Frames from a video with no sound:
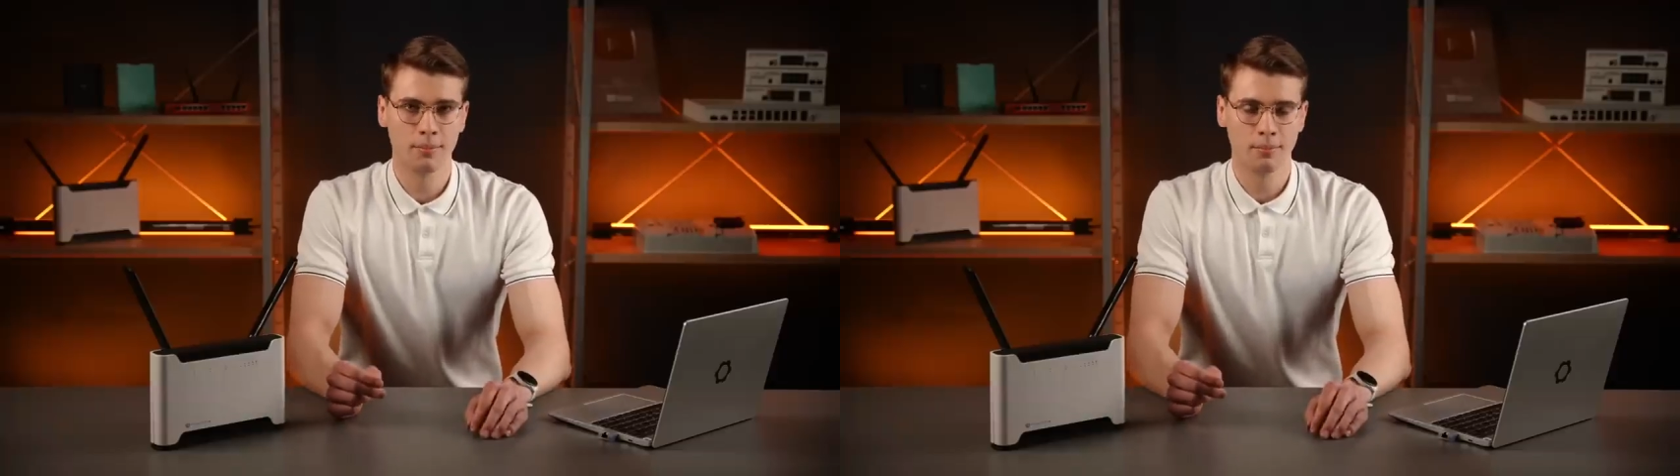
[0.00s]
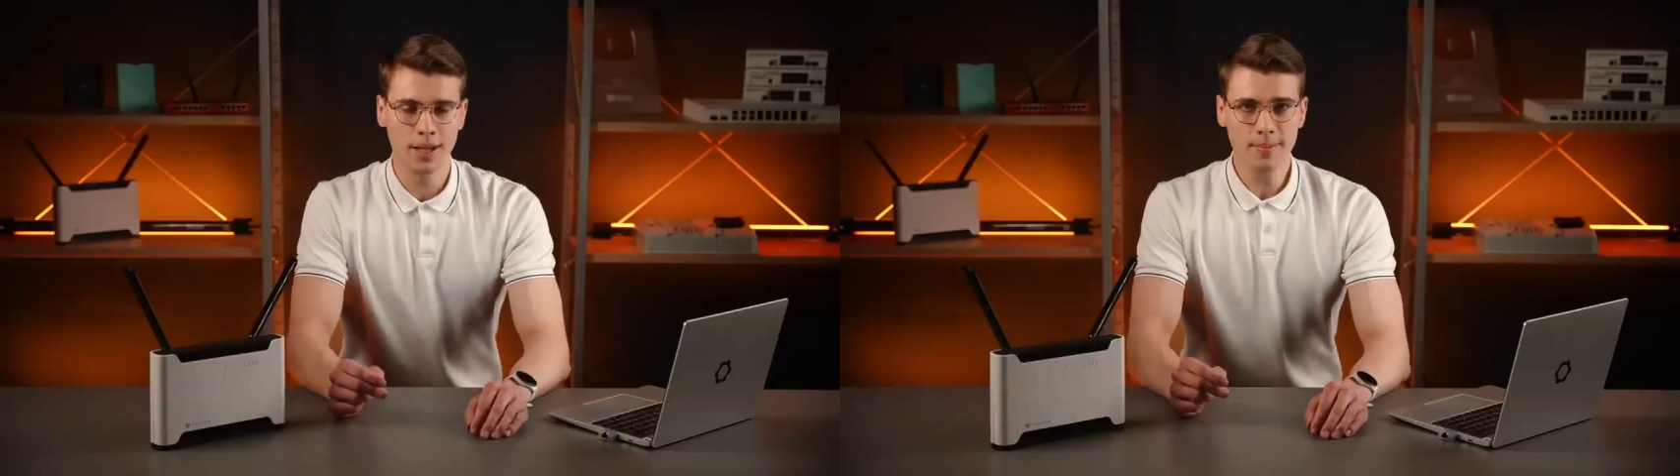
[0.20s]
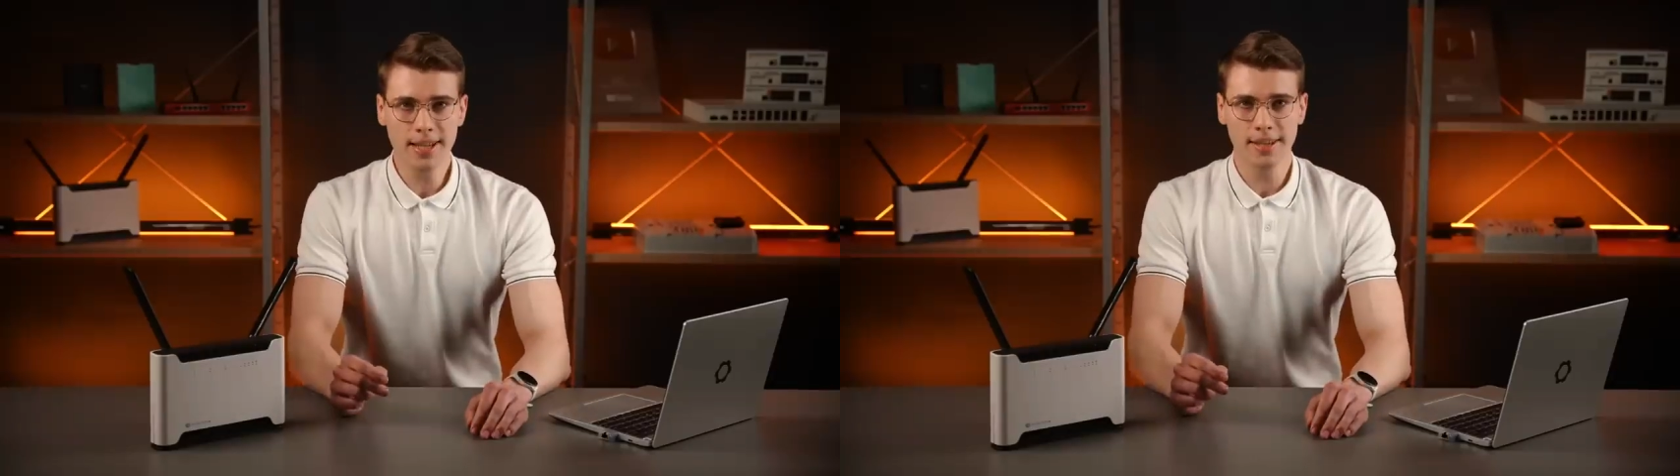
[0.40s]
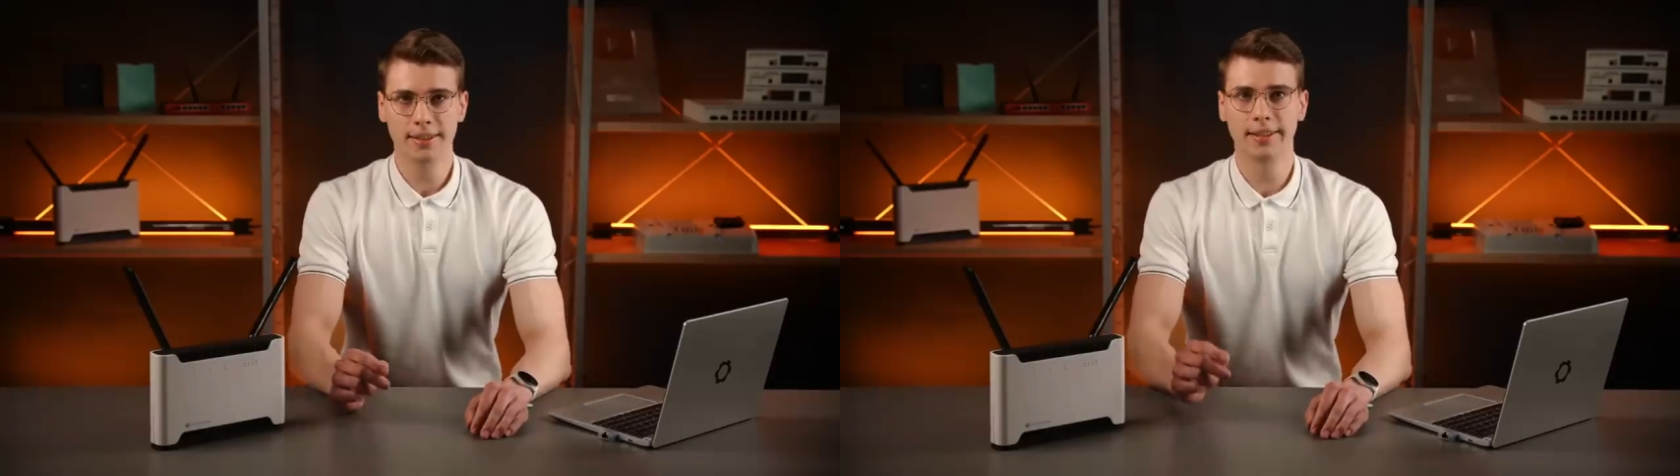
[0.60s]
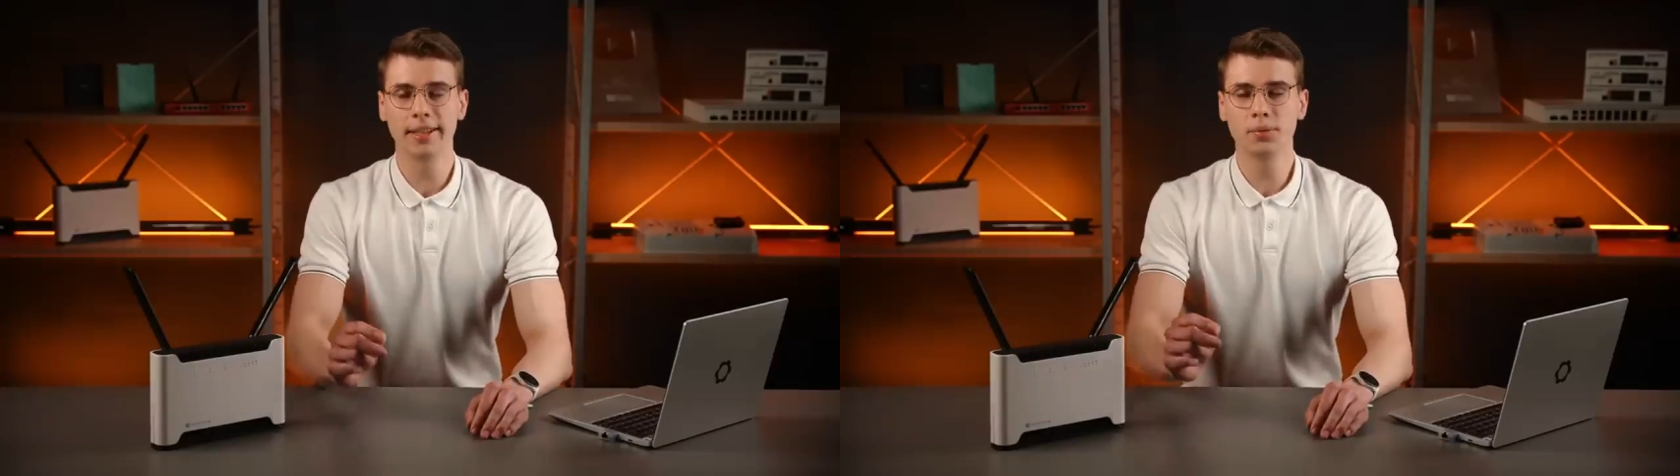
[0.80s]
Maybe
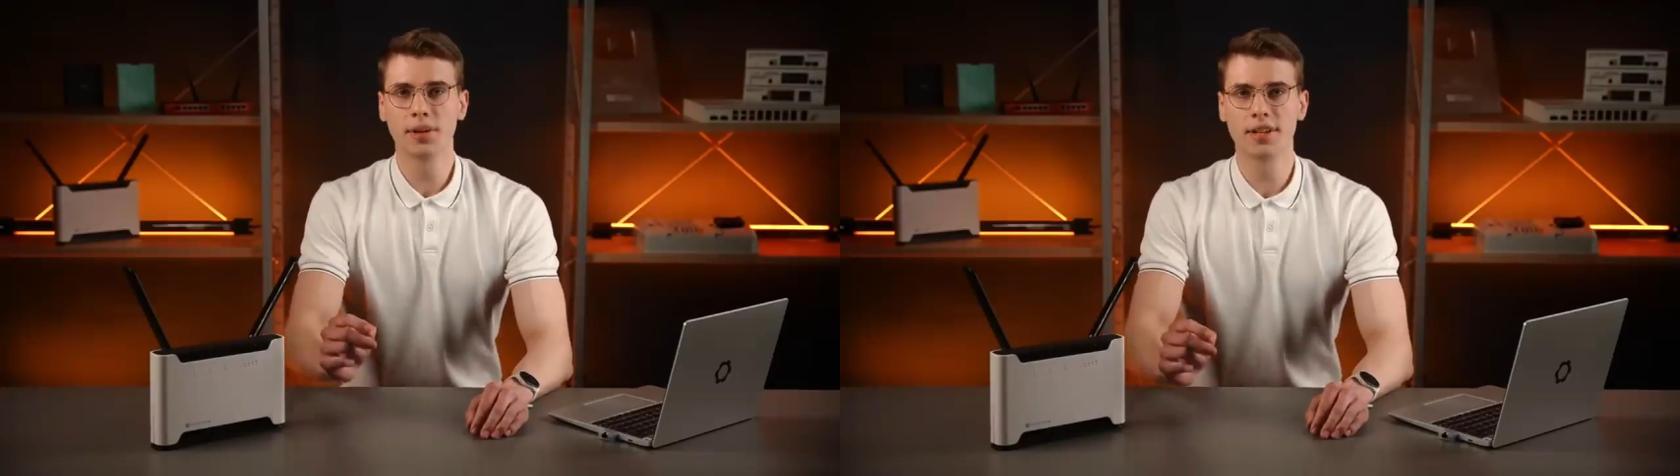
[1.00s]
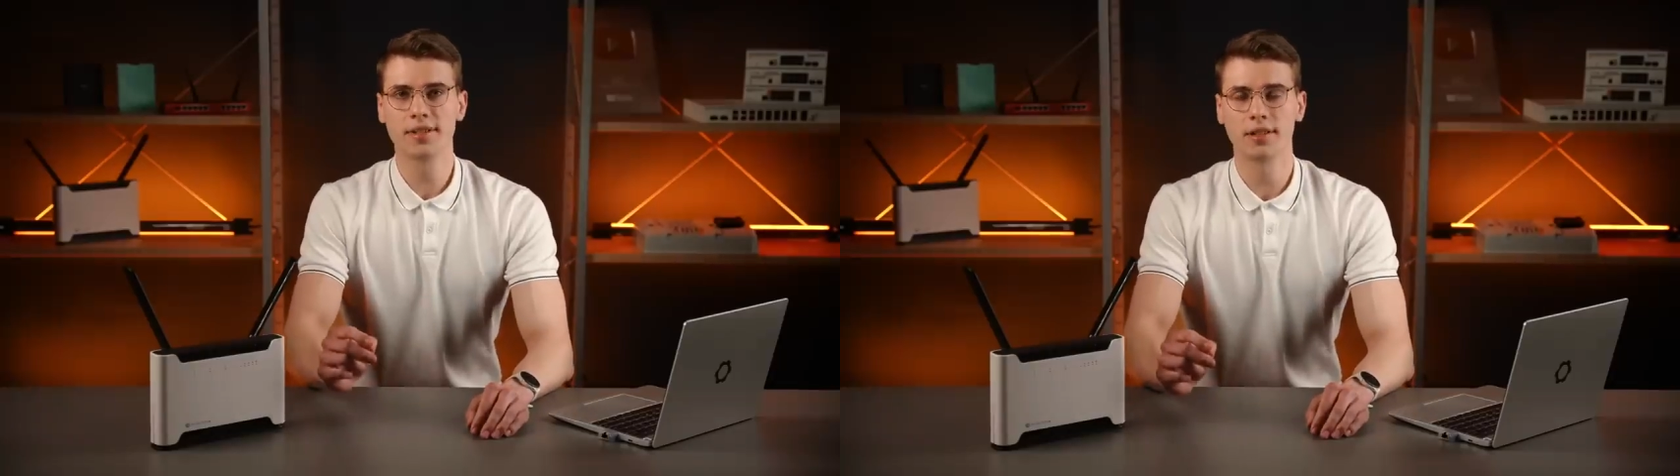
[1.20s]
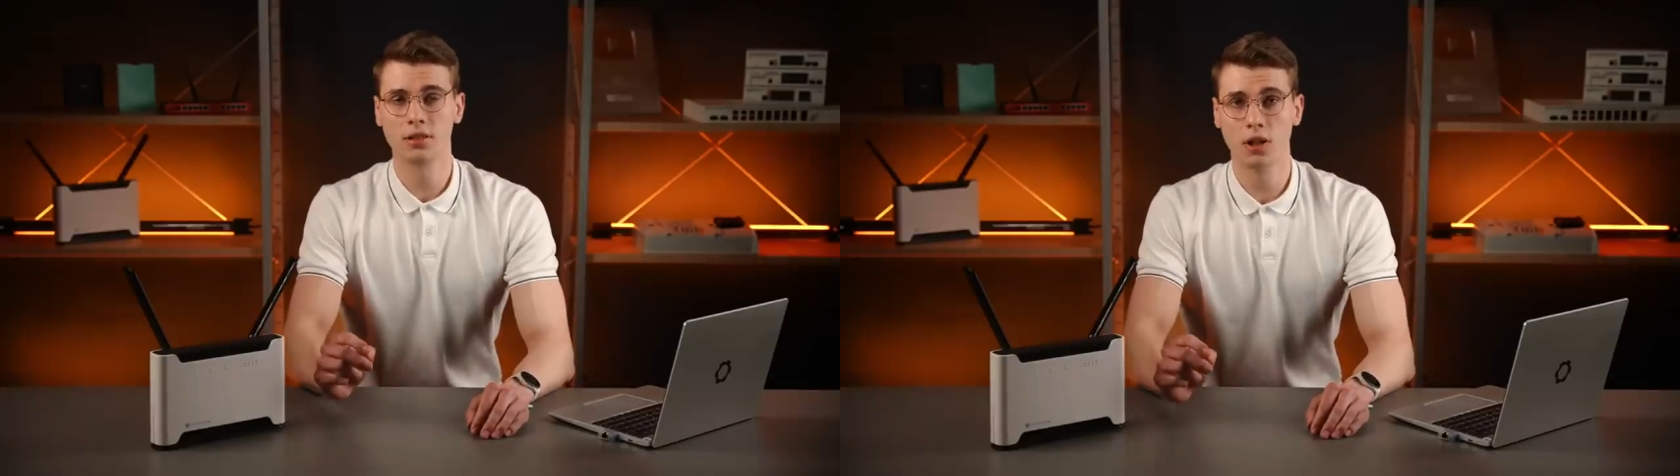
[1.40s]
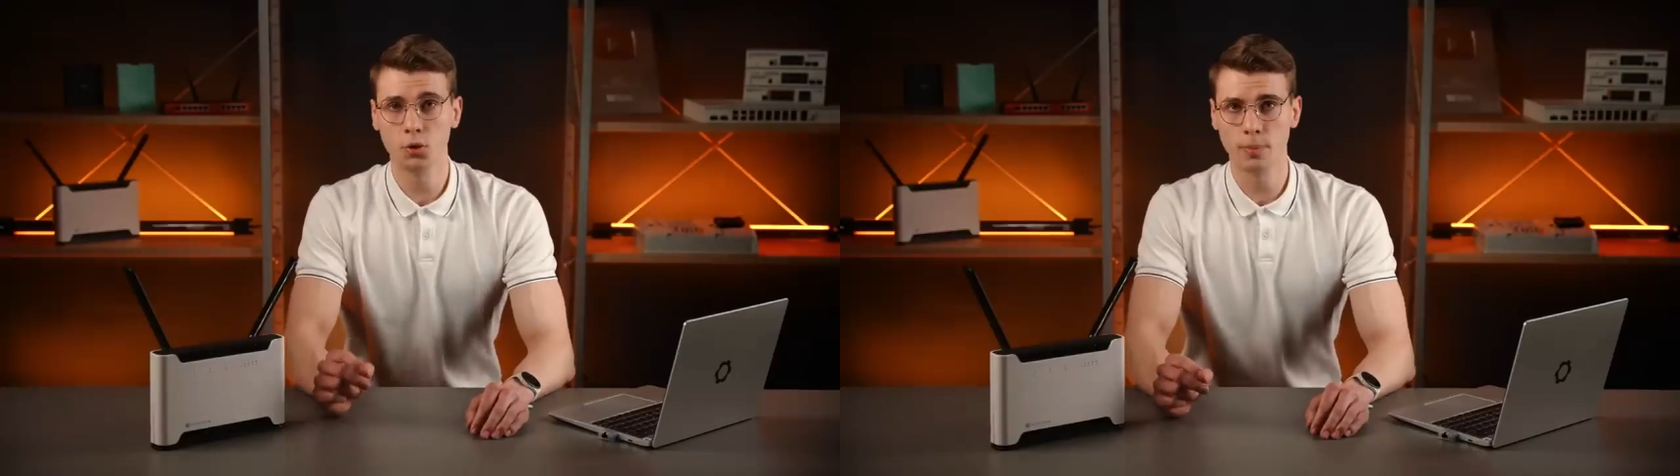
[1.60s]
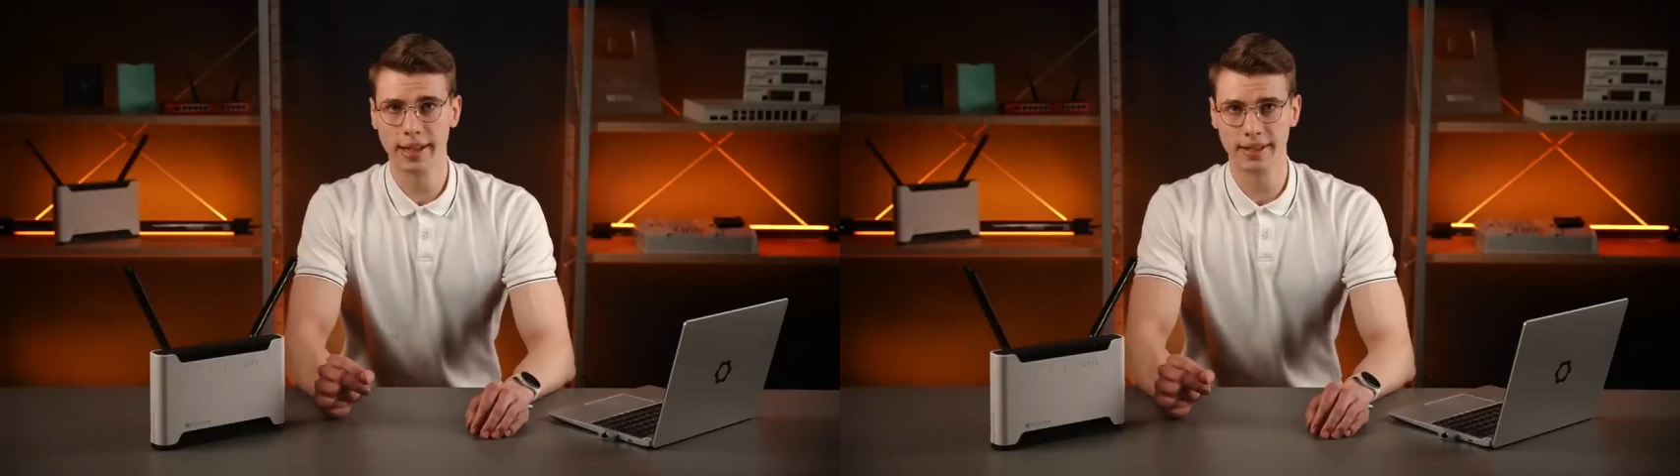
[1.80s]
the network is
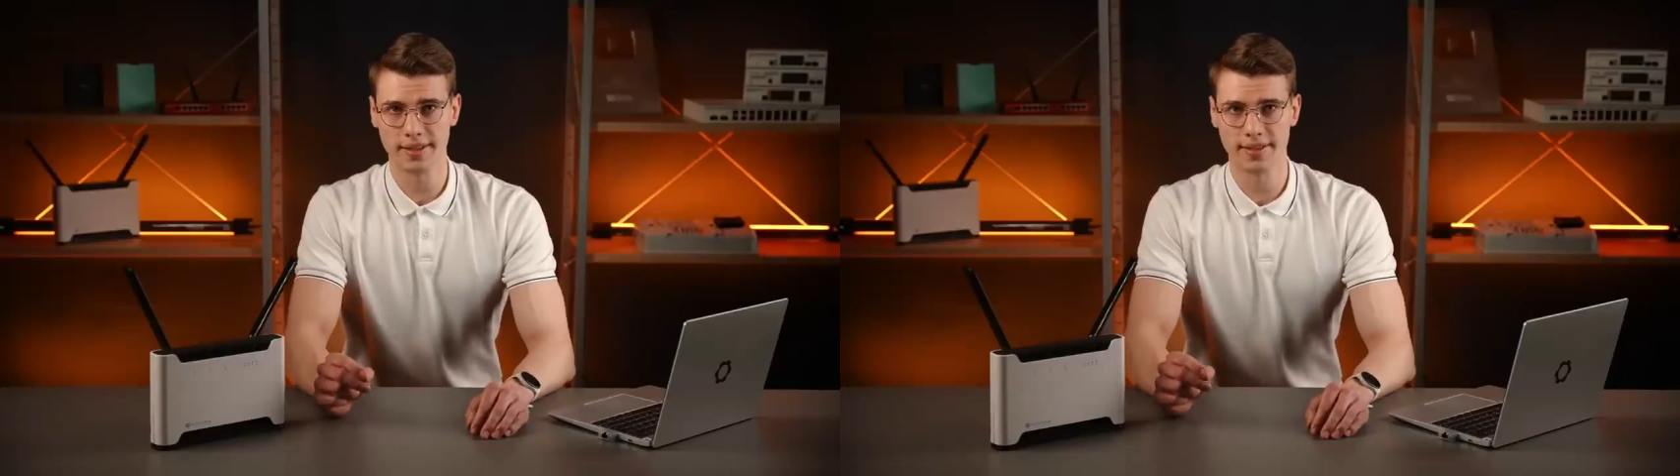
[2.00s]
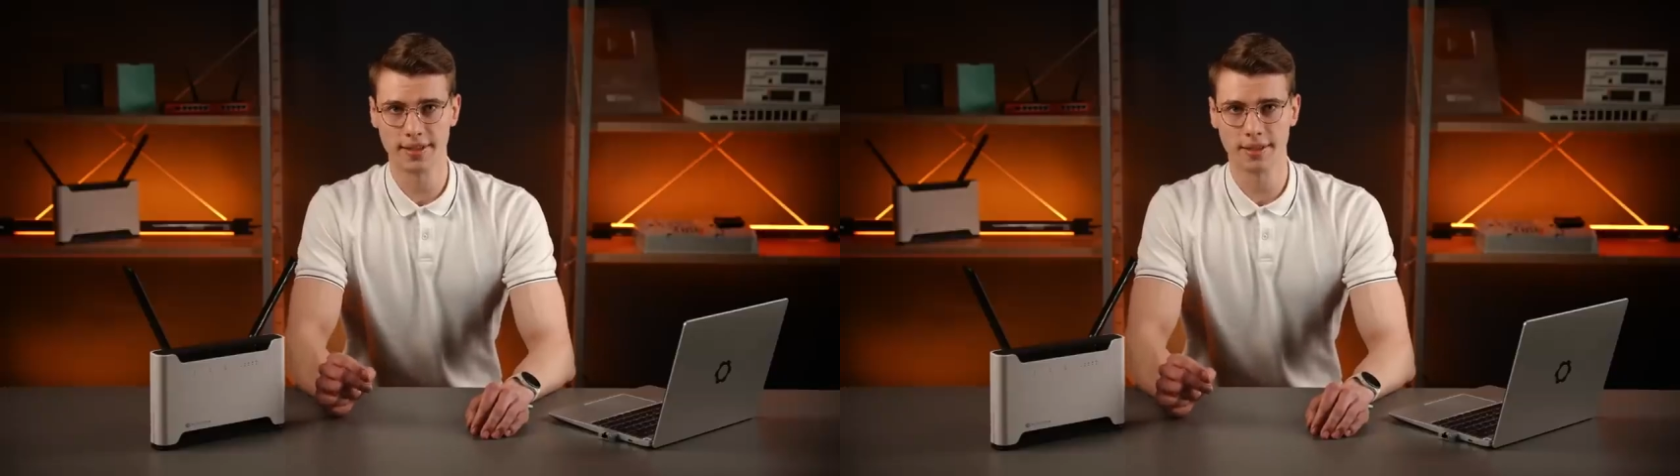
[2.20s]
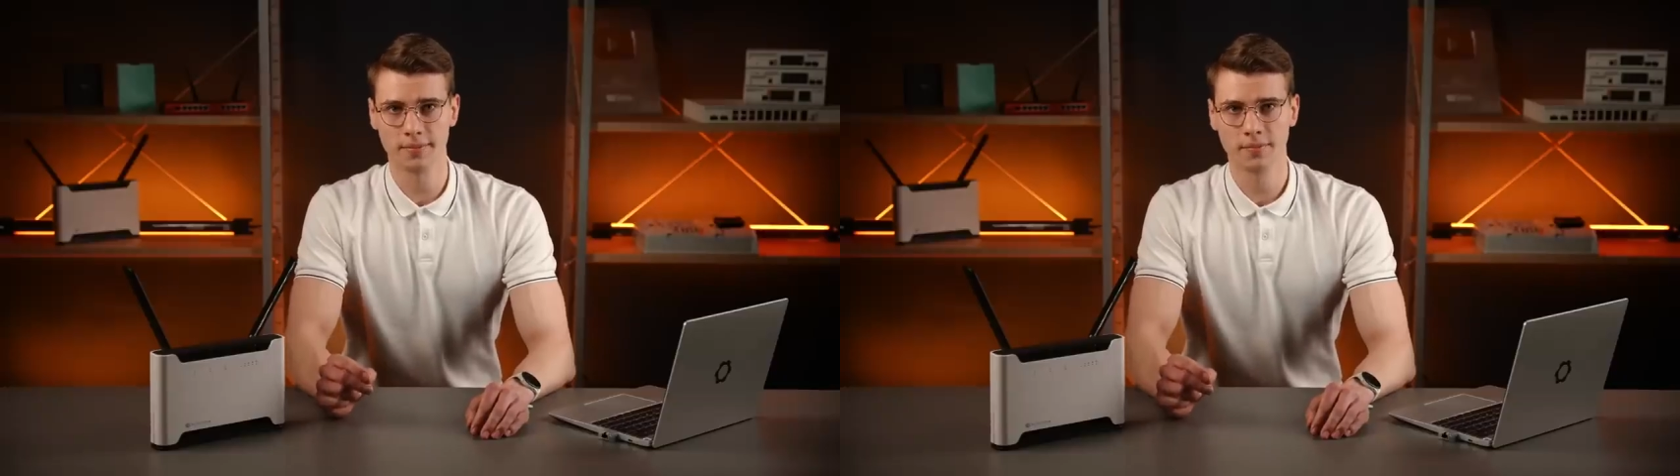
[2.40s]
load balancing,